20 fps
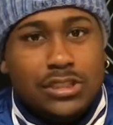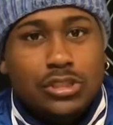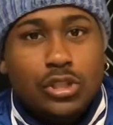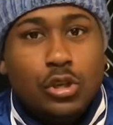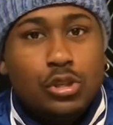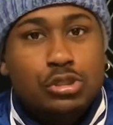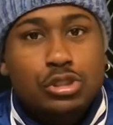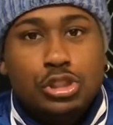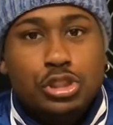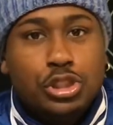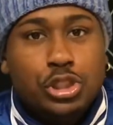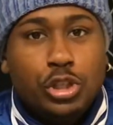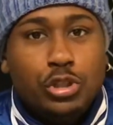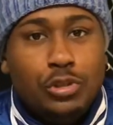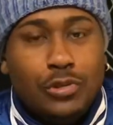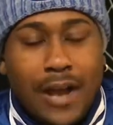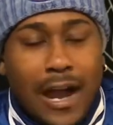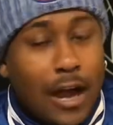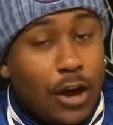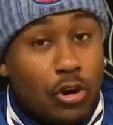just goes to show
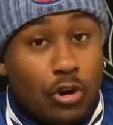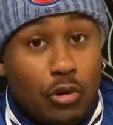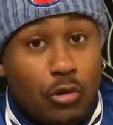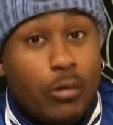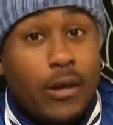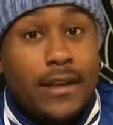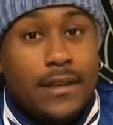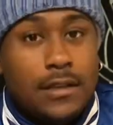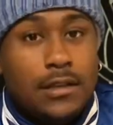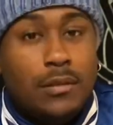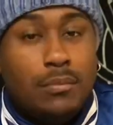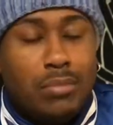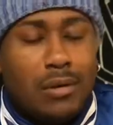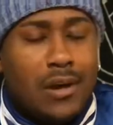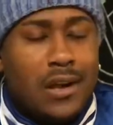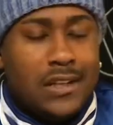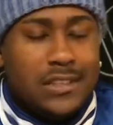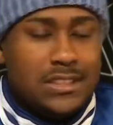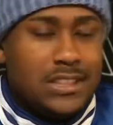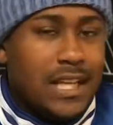you how great
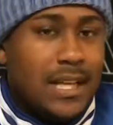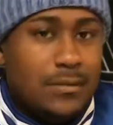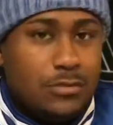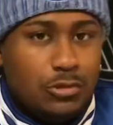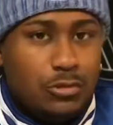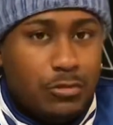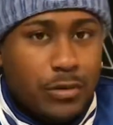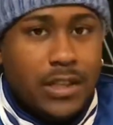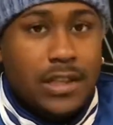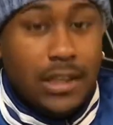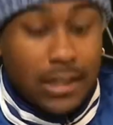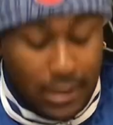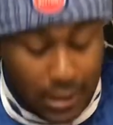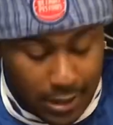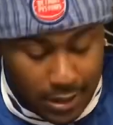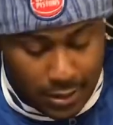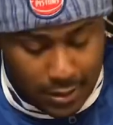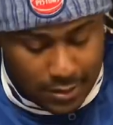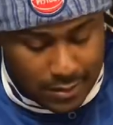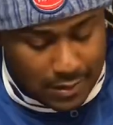LeBron James really
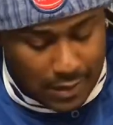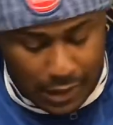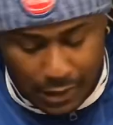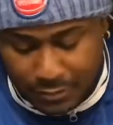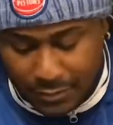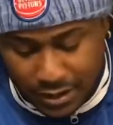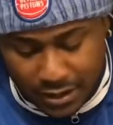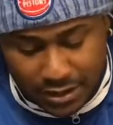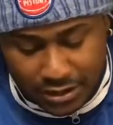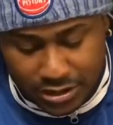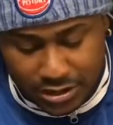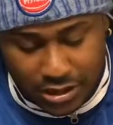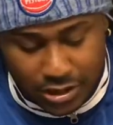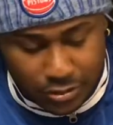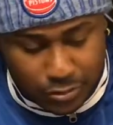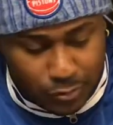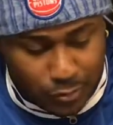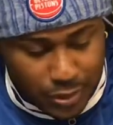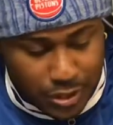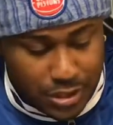is. I mean, it's
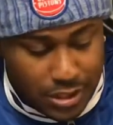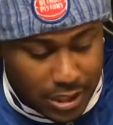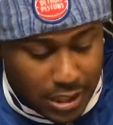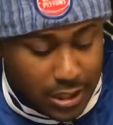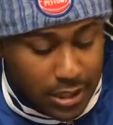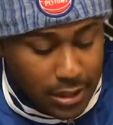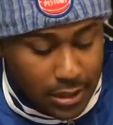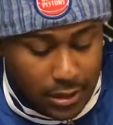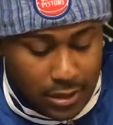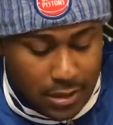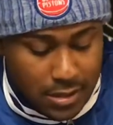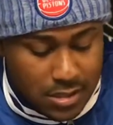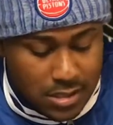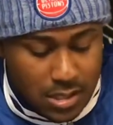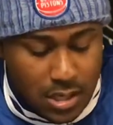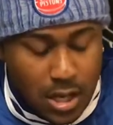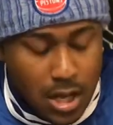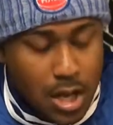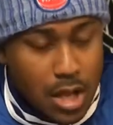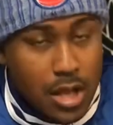just
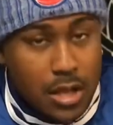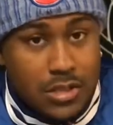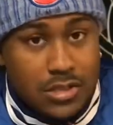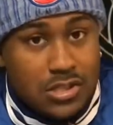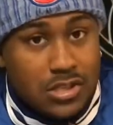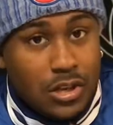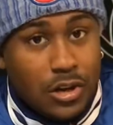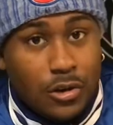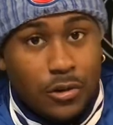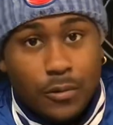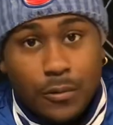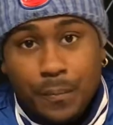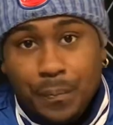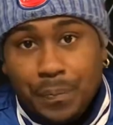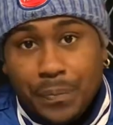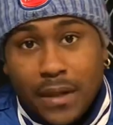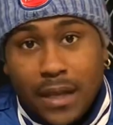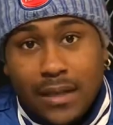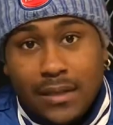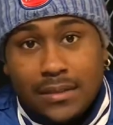ridiculous. So,
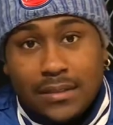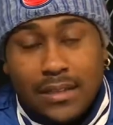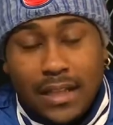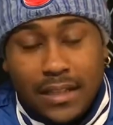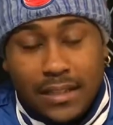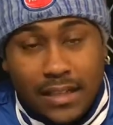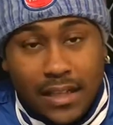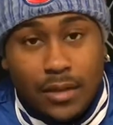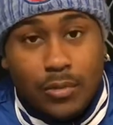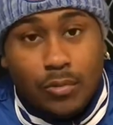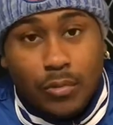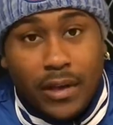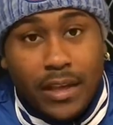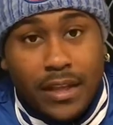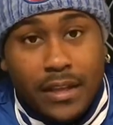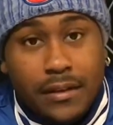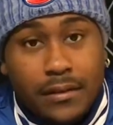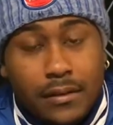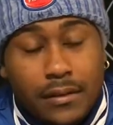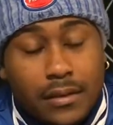they did
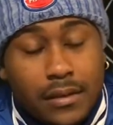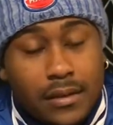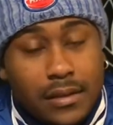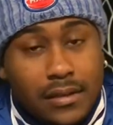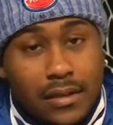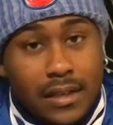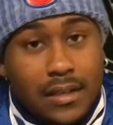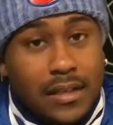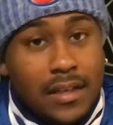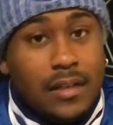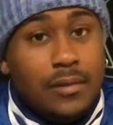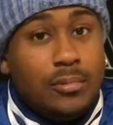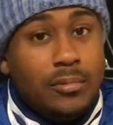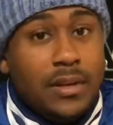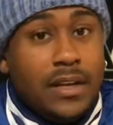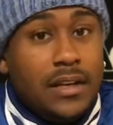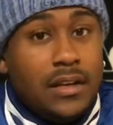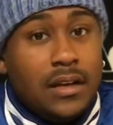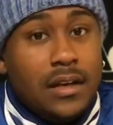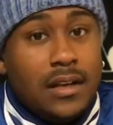win. They did
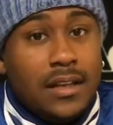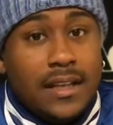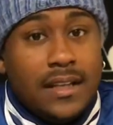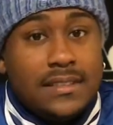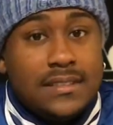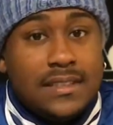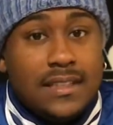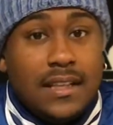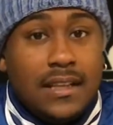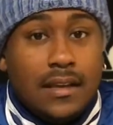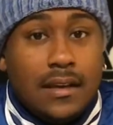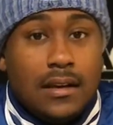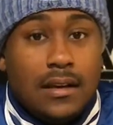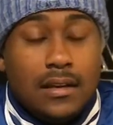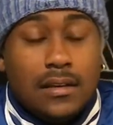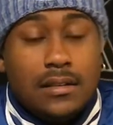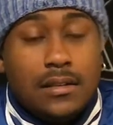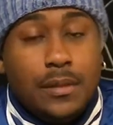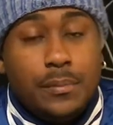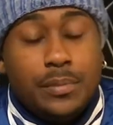win against
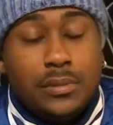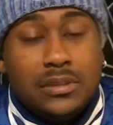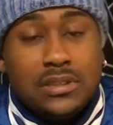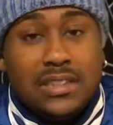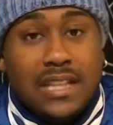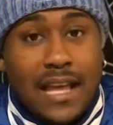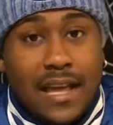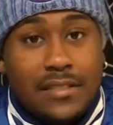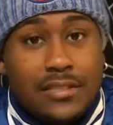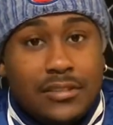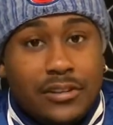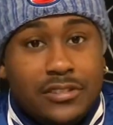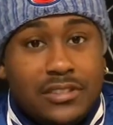the Clippers that